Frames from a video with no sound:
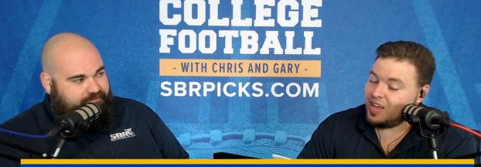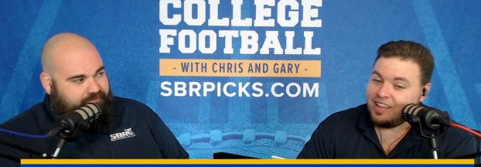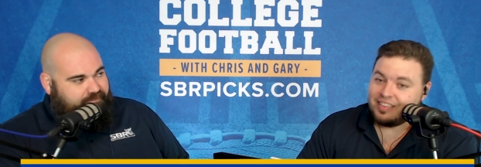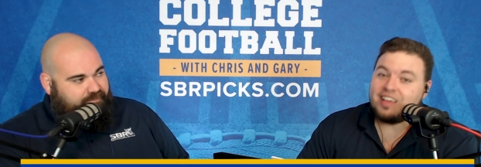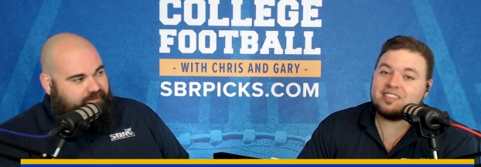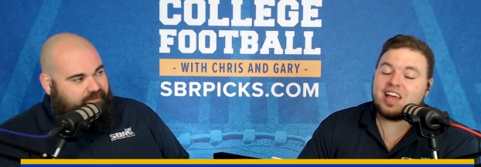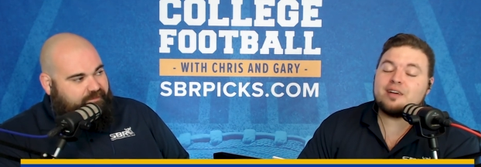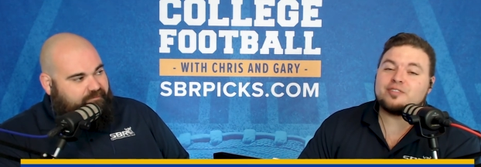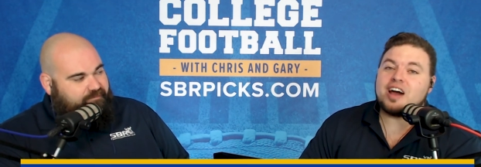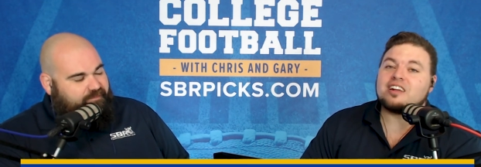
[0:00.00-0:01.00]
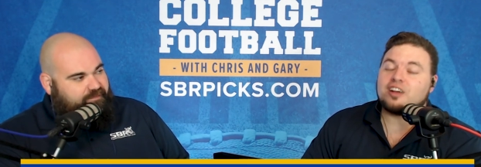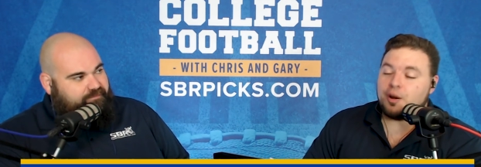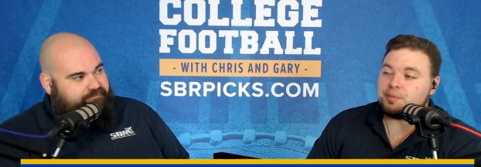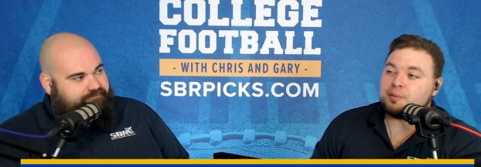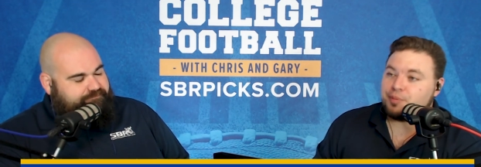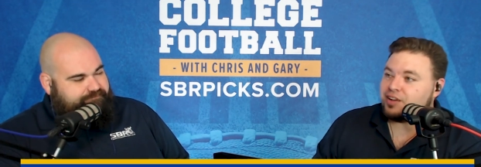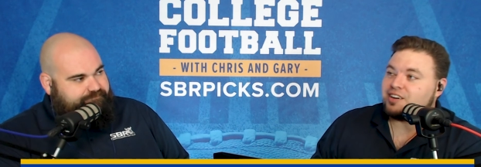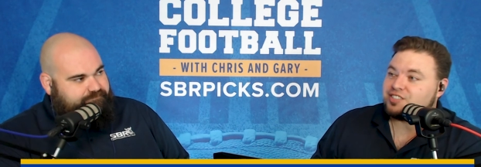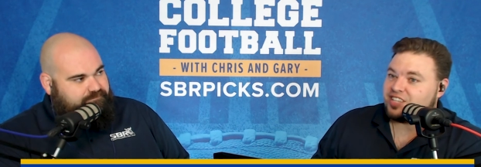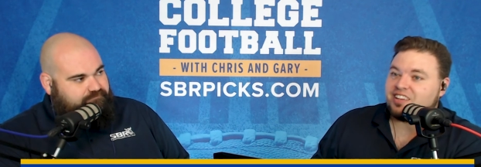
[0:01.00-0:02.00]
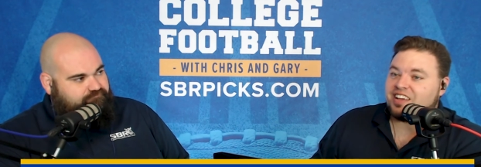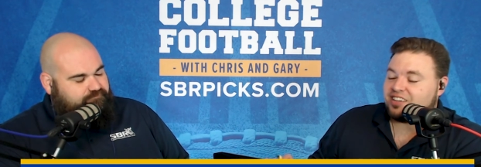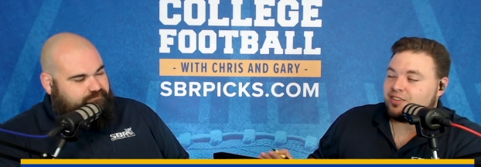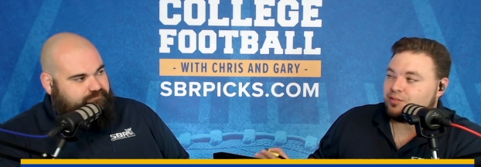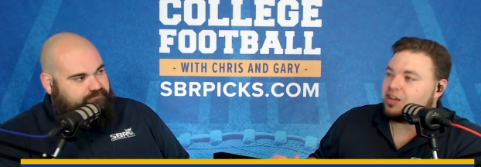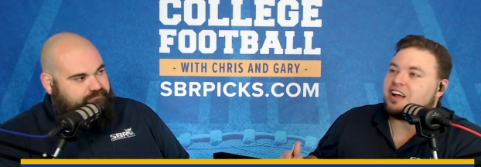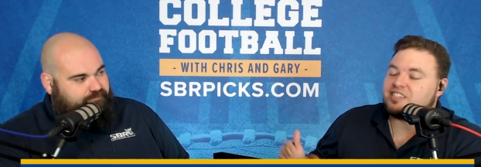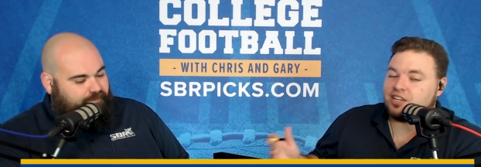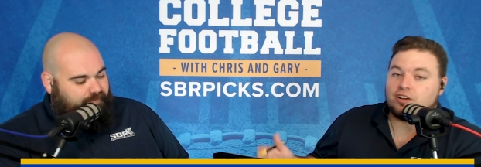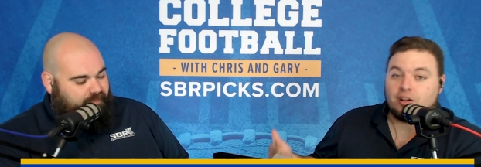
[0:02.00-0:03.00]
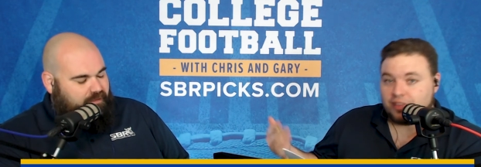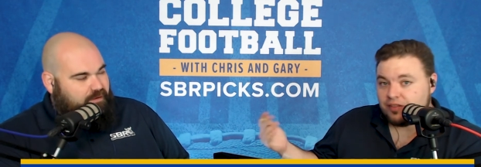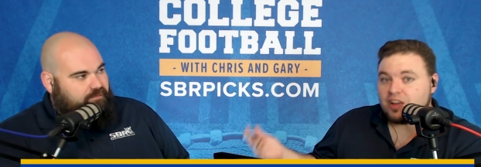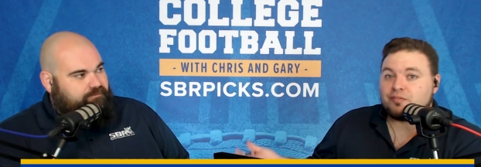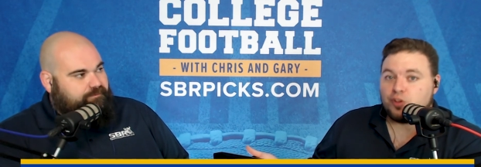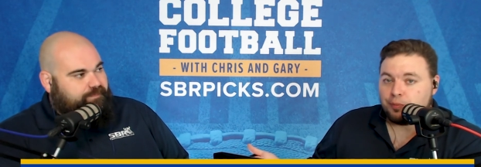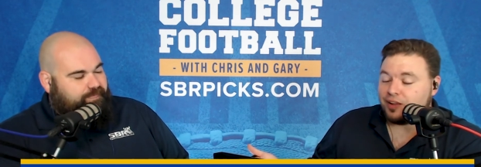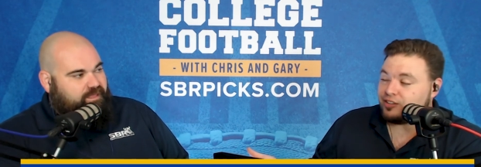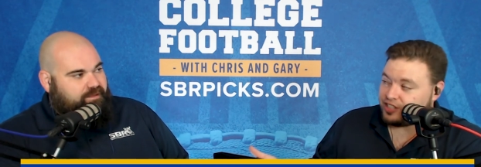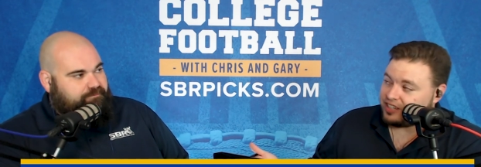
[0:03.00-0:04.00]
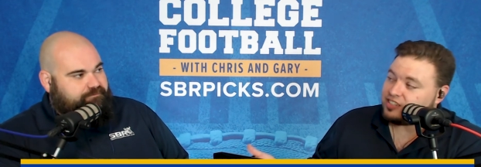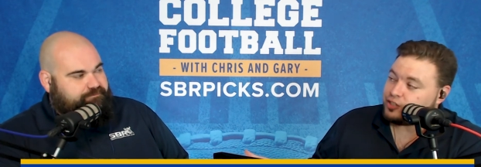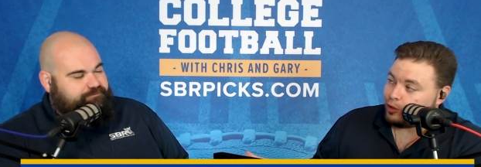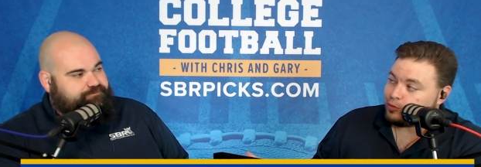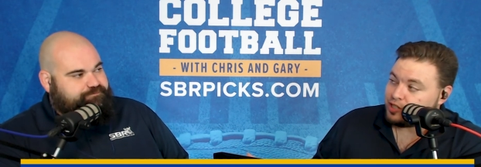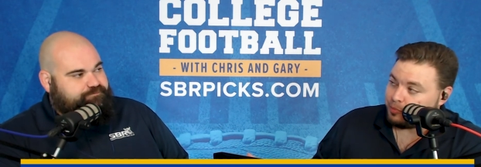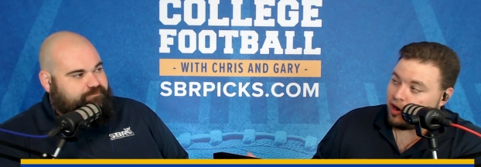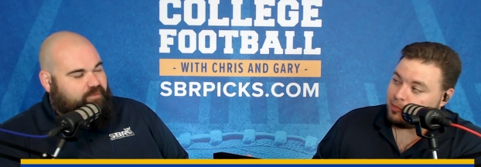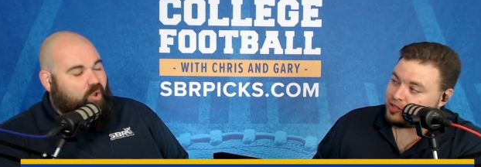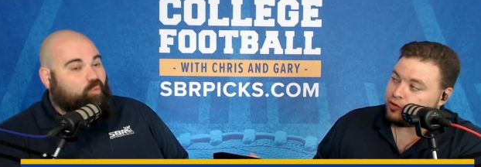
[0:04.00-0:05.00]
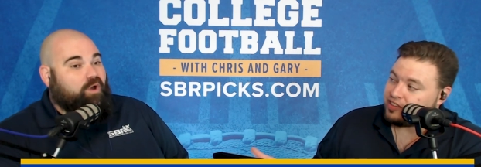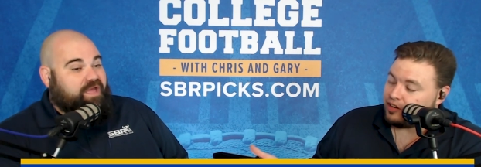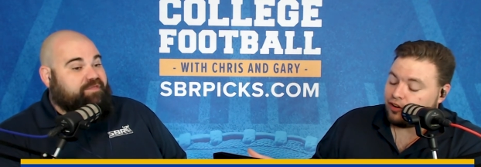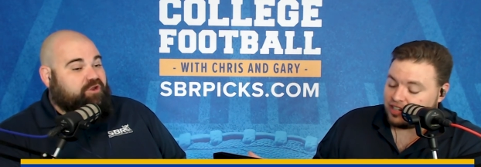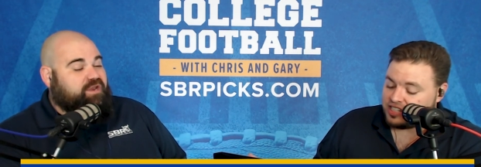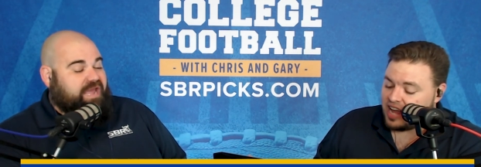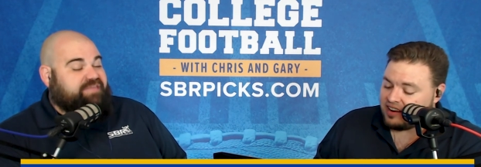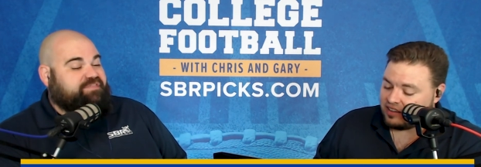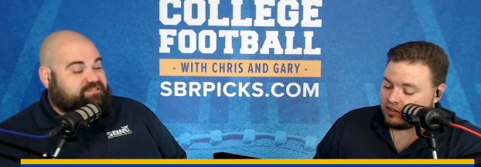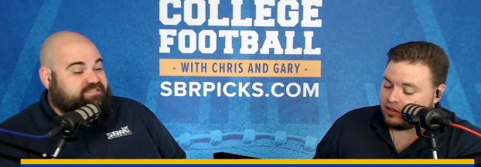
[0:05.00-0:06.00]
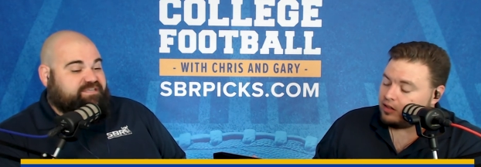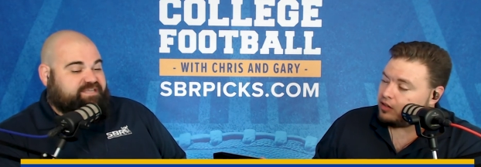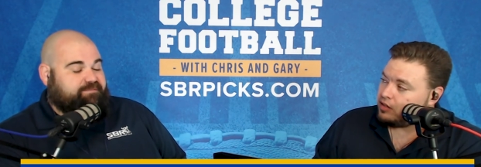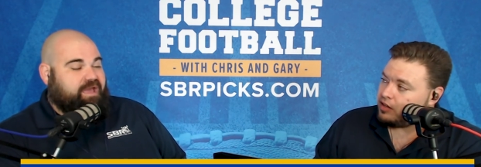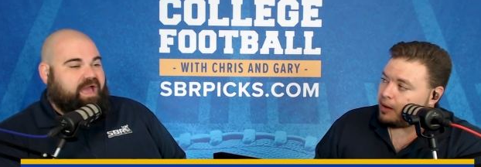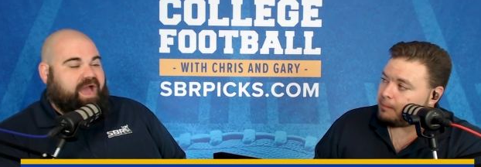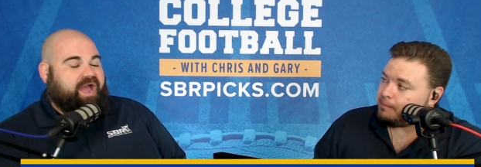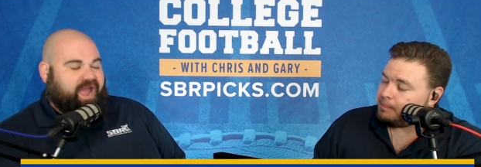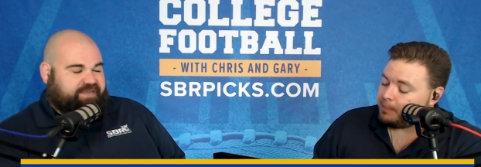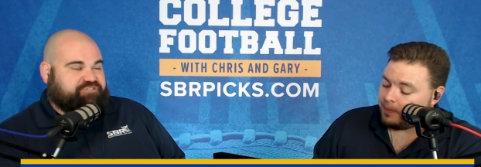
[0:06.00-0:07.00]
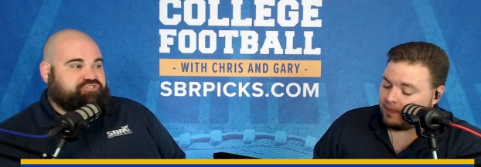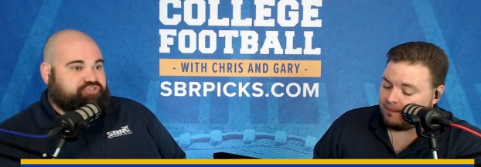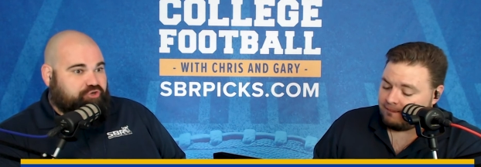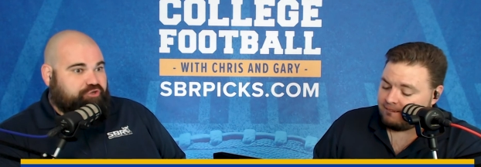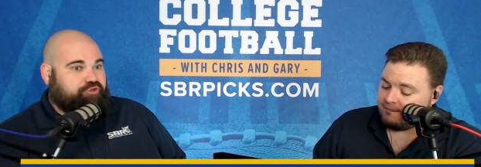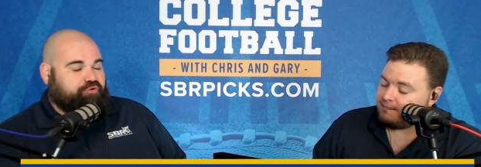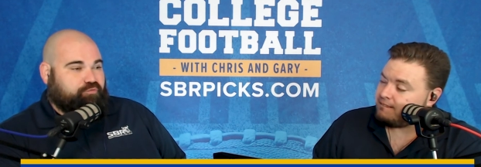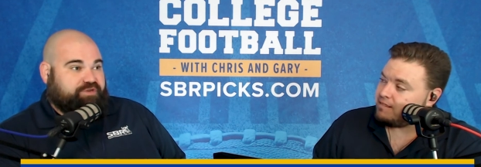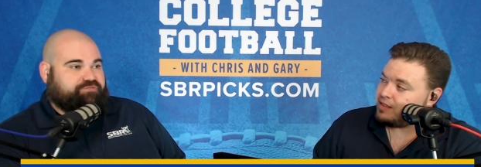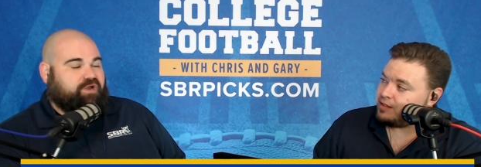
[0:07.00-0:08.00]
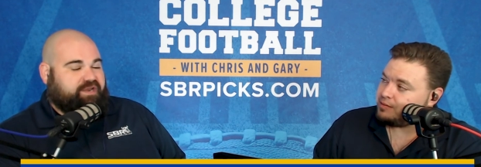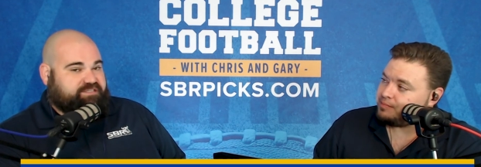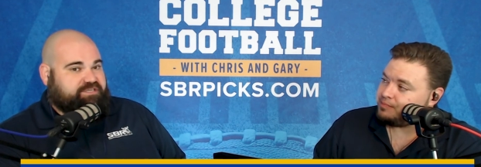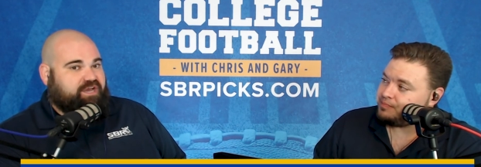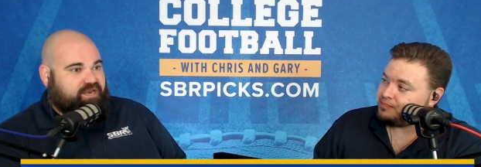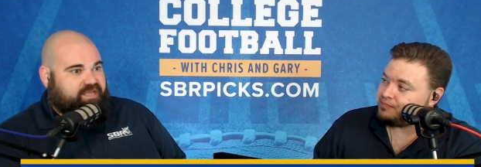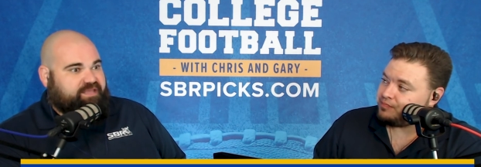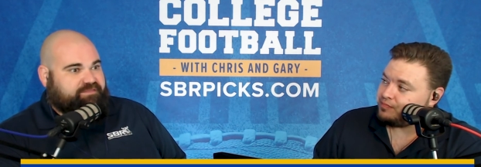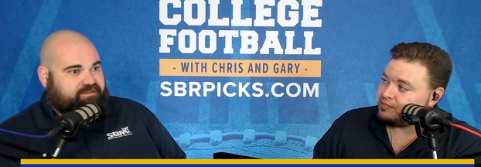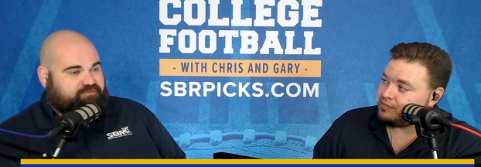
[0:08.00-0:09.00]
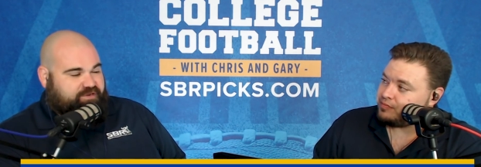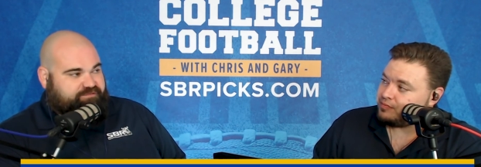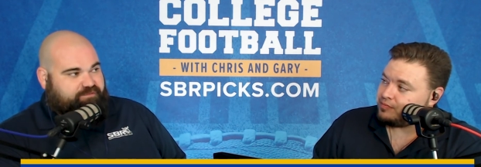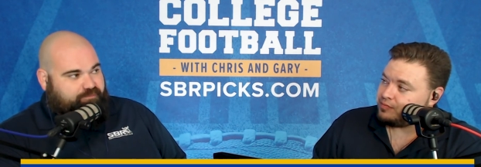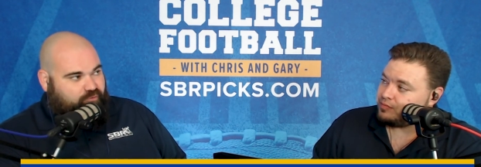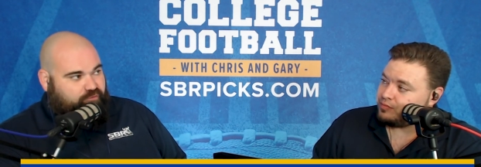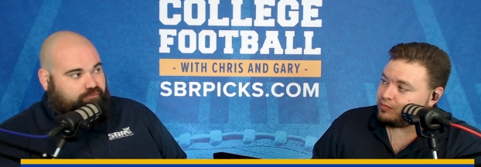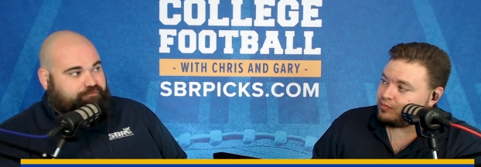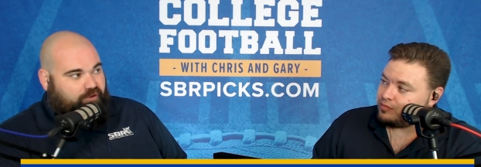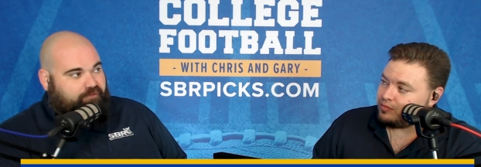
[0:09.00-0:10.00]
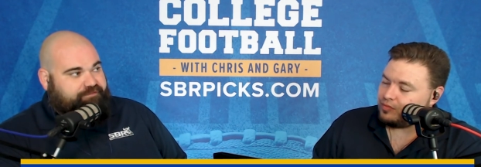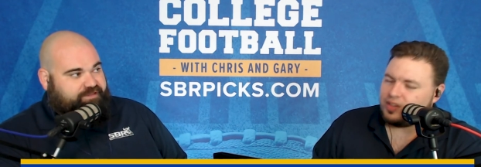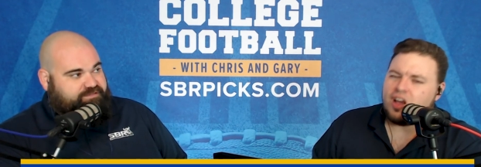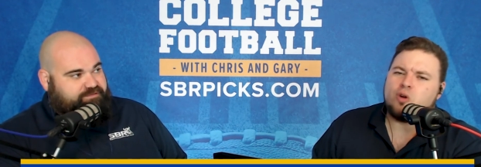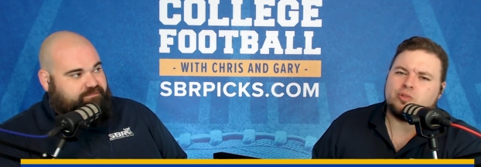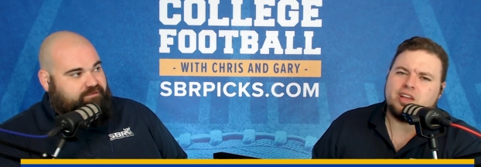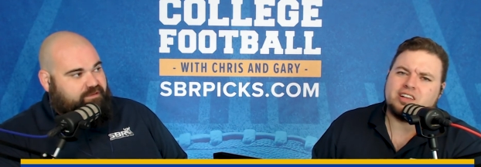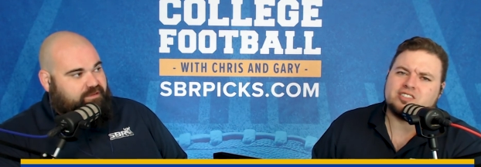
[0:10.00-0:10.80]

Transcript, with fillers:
Speaker 1: They have got a couple of players that they've got a few players that can show some promise,
Speaker 2: right? Well, and they're going, and this is a team. Yeah. I assure you, Rich Rod is going to hit the transfer portal for offense.
Speaker 1: Oh yes,